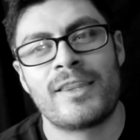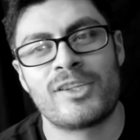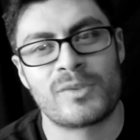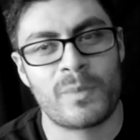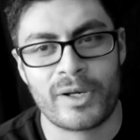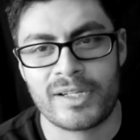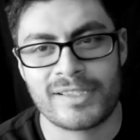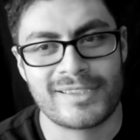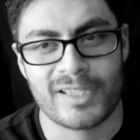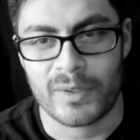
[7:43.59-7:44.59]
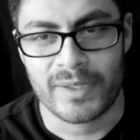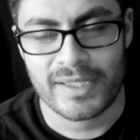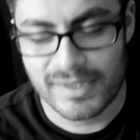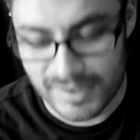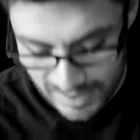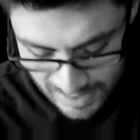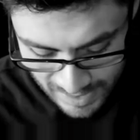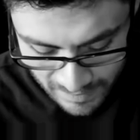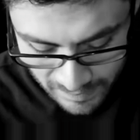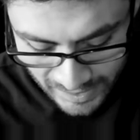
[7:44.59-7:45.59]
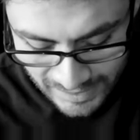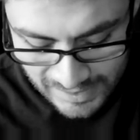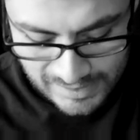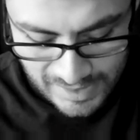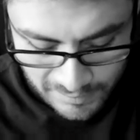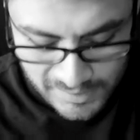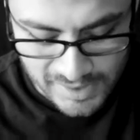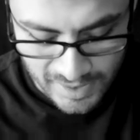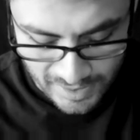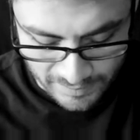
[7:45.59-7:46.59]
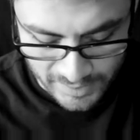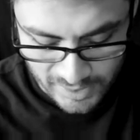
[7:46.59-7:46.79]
the smartest lyrics. But at the same time,